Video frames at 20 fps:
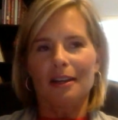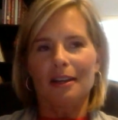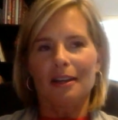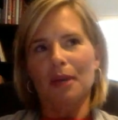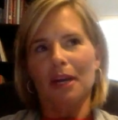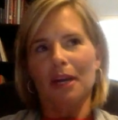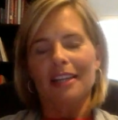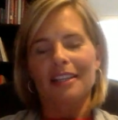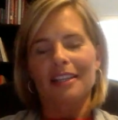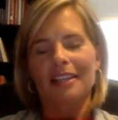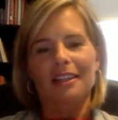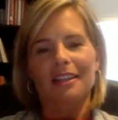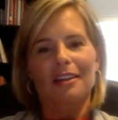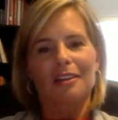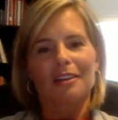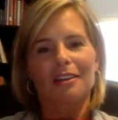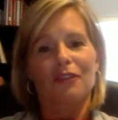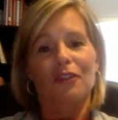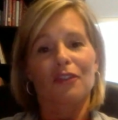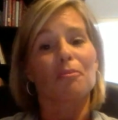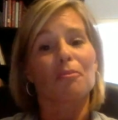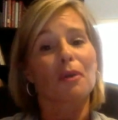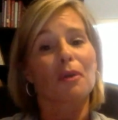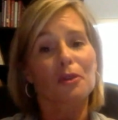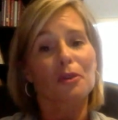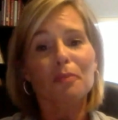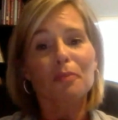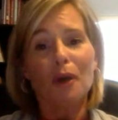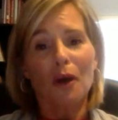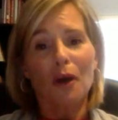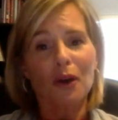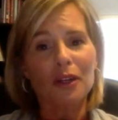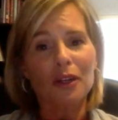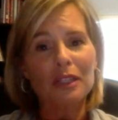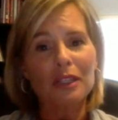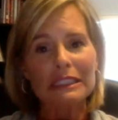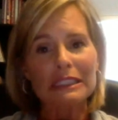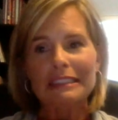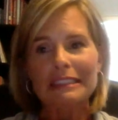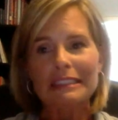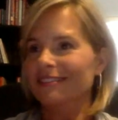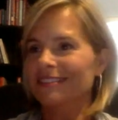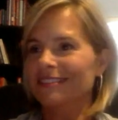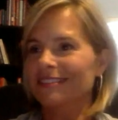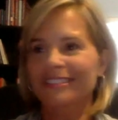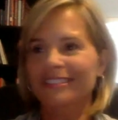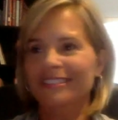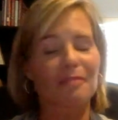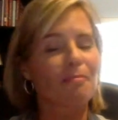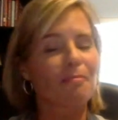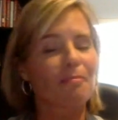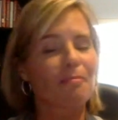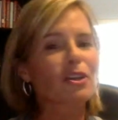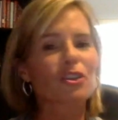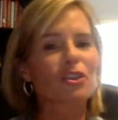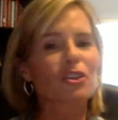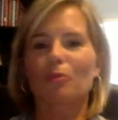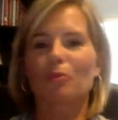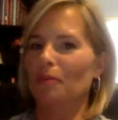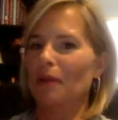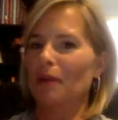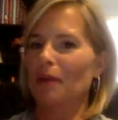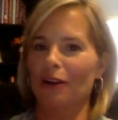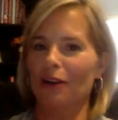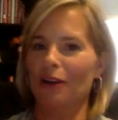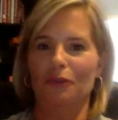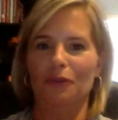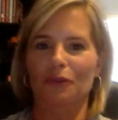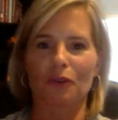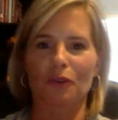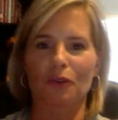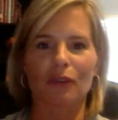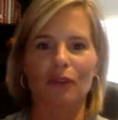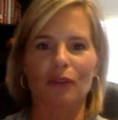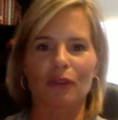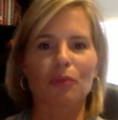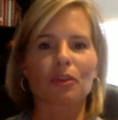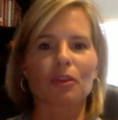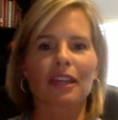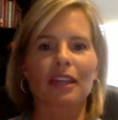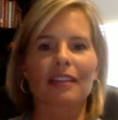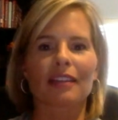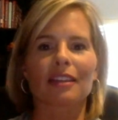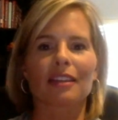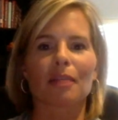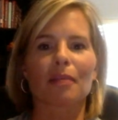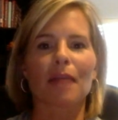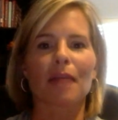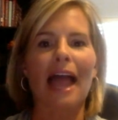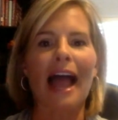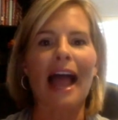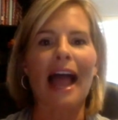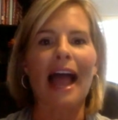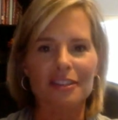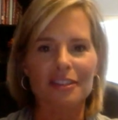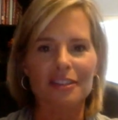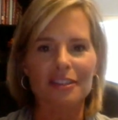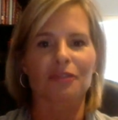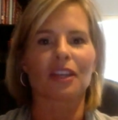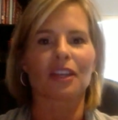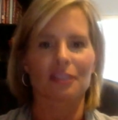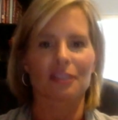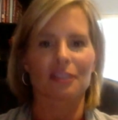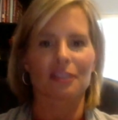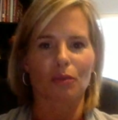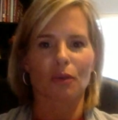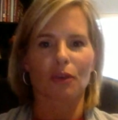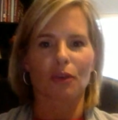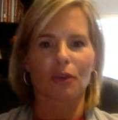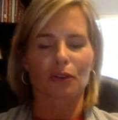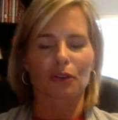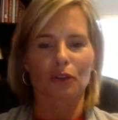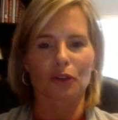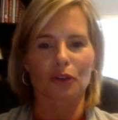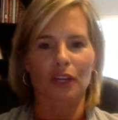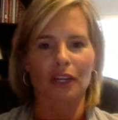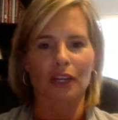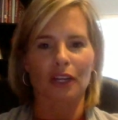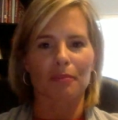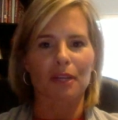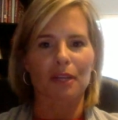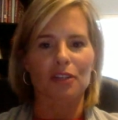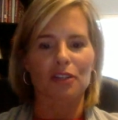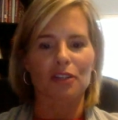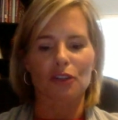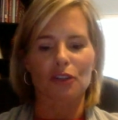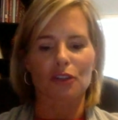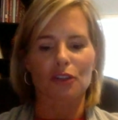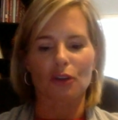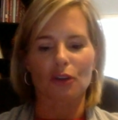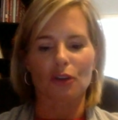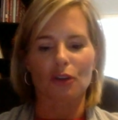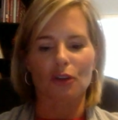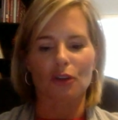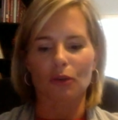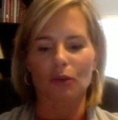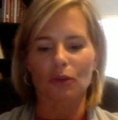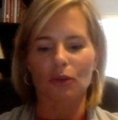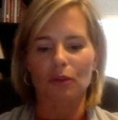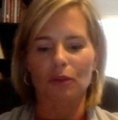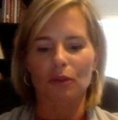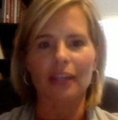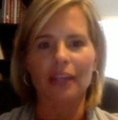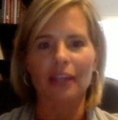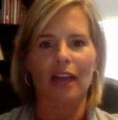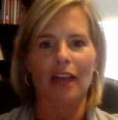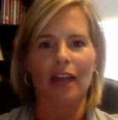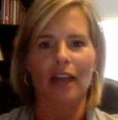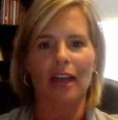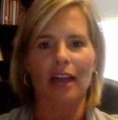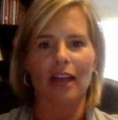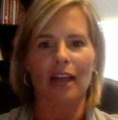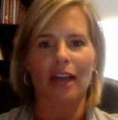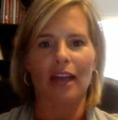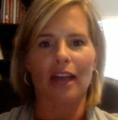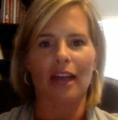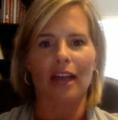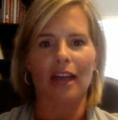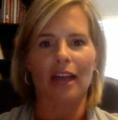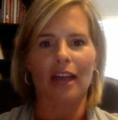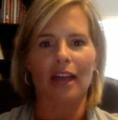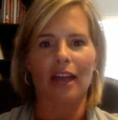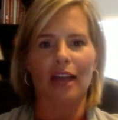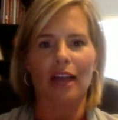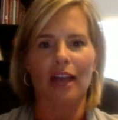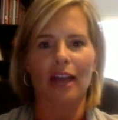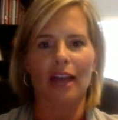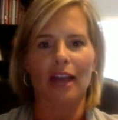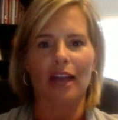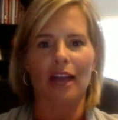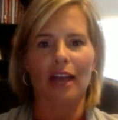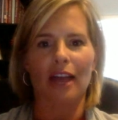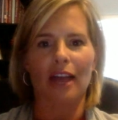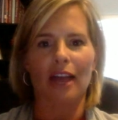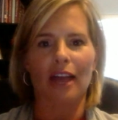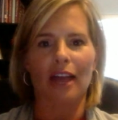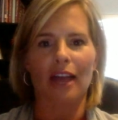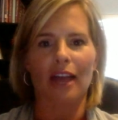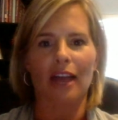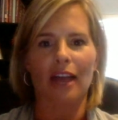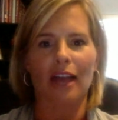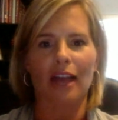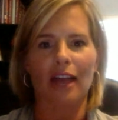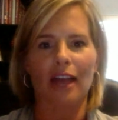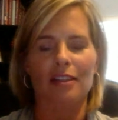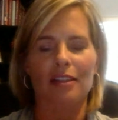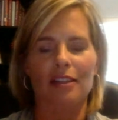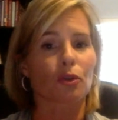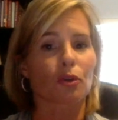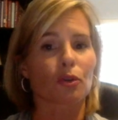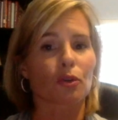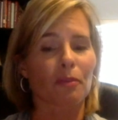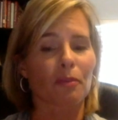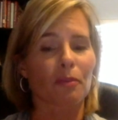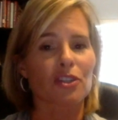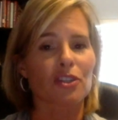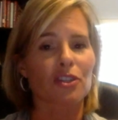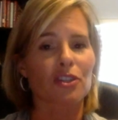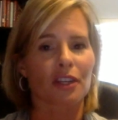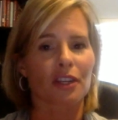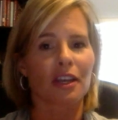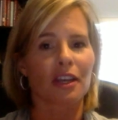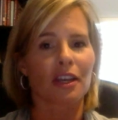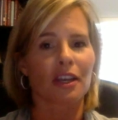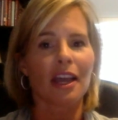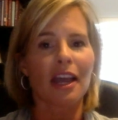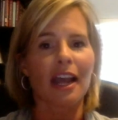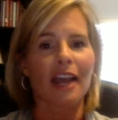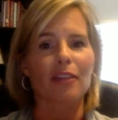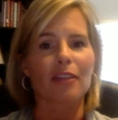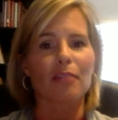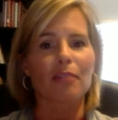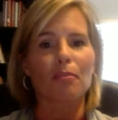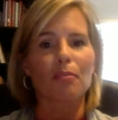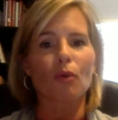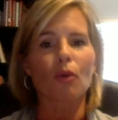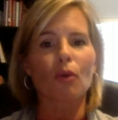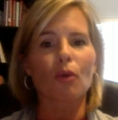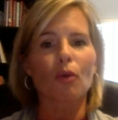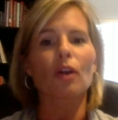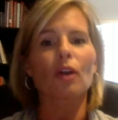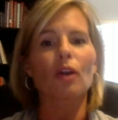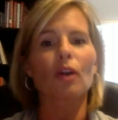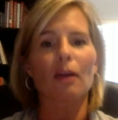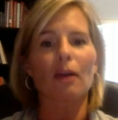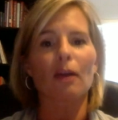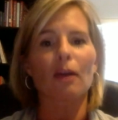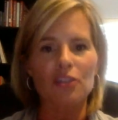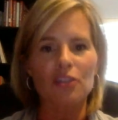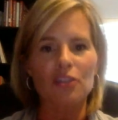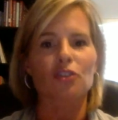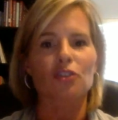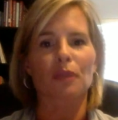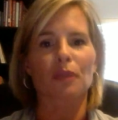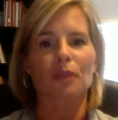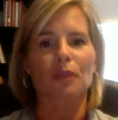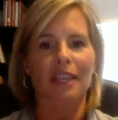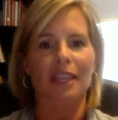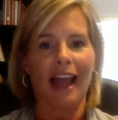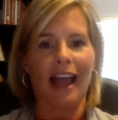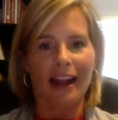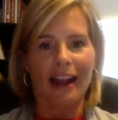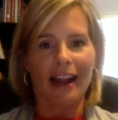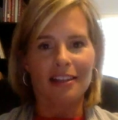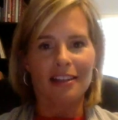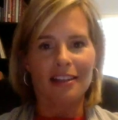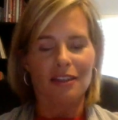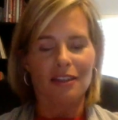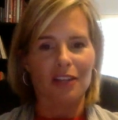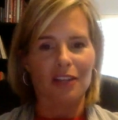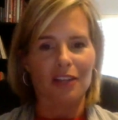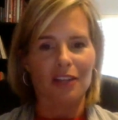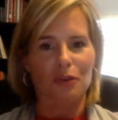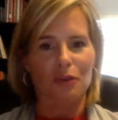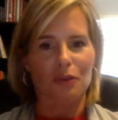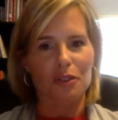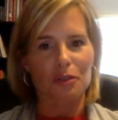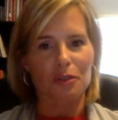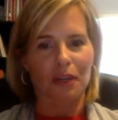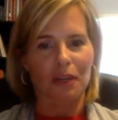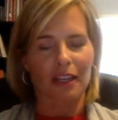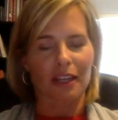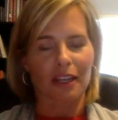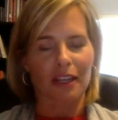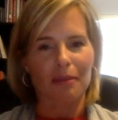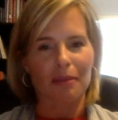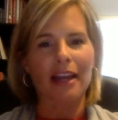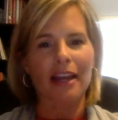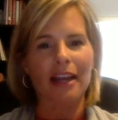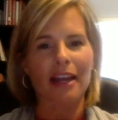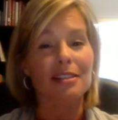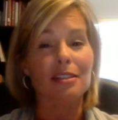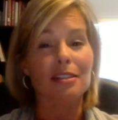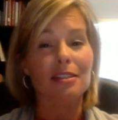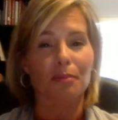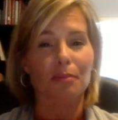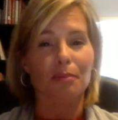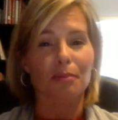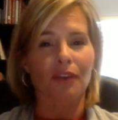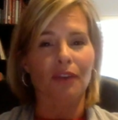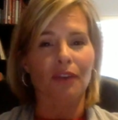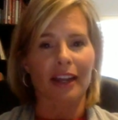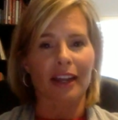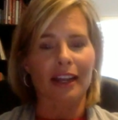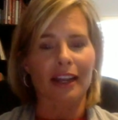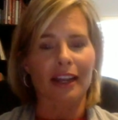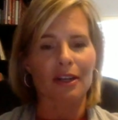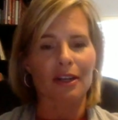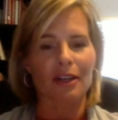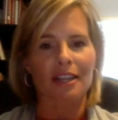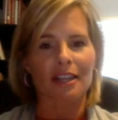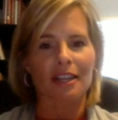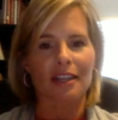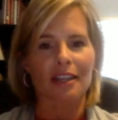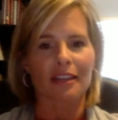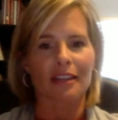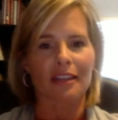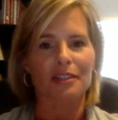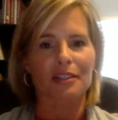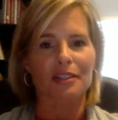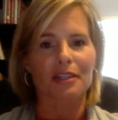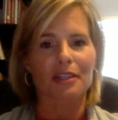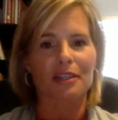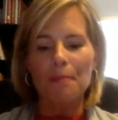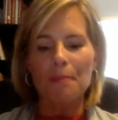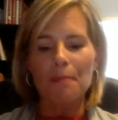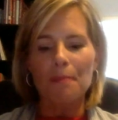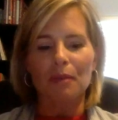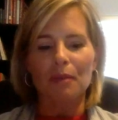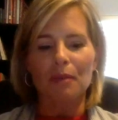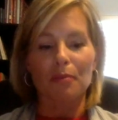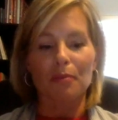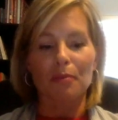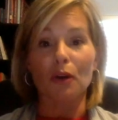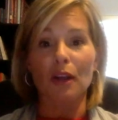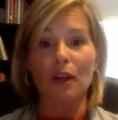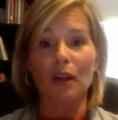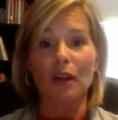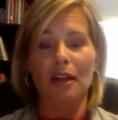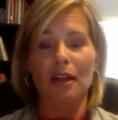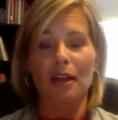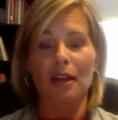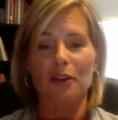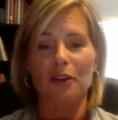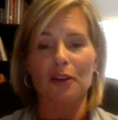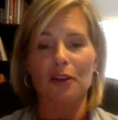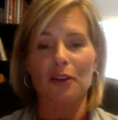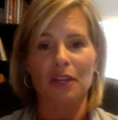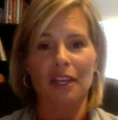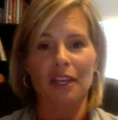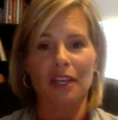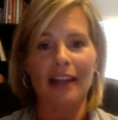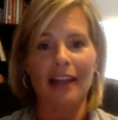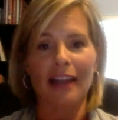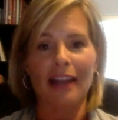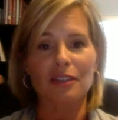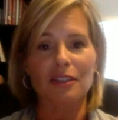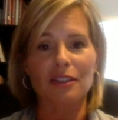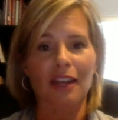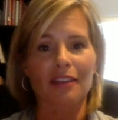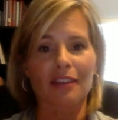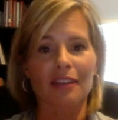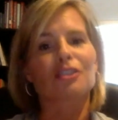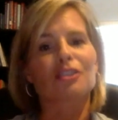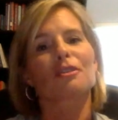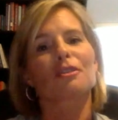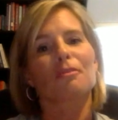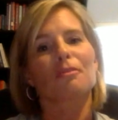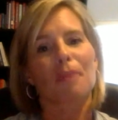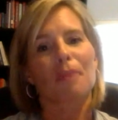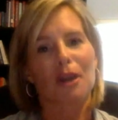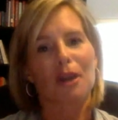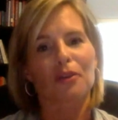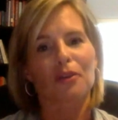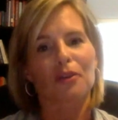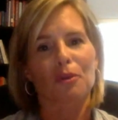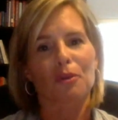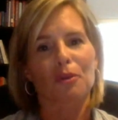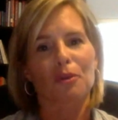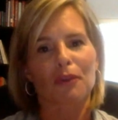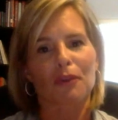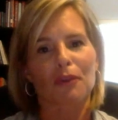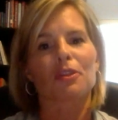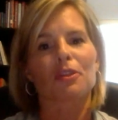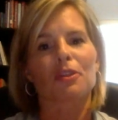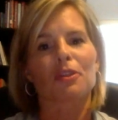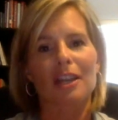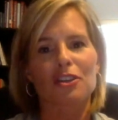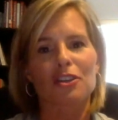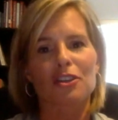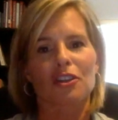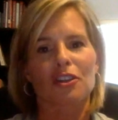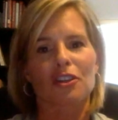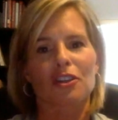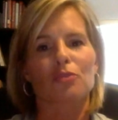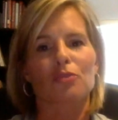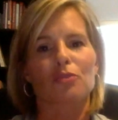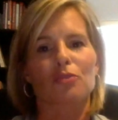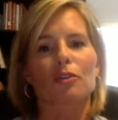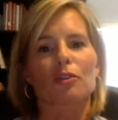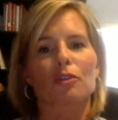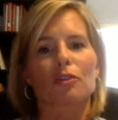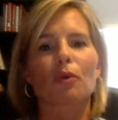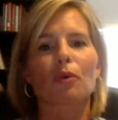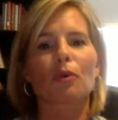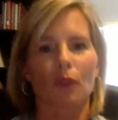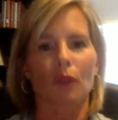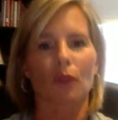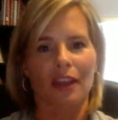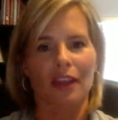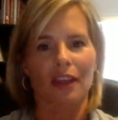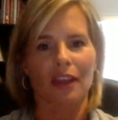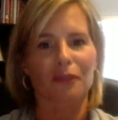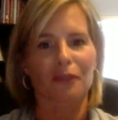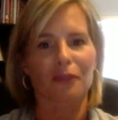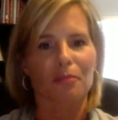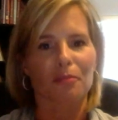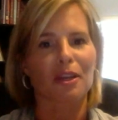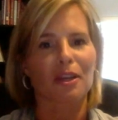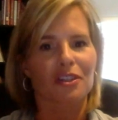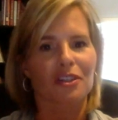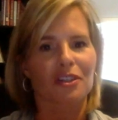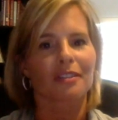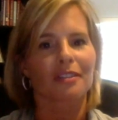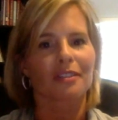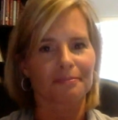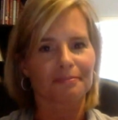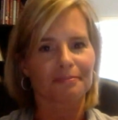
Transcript: but for the most part, much more powerful if we would get them active into what they're learning, because the brain has multiple regions to absorb information, and the more regions we can activate, so to speak, and I'm kind of simplifying how I say this, the more areas we can activate, the better it will be for retention as well as pulling that information.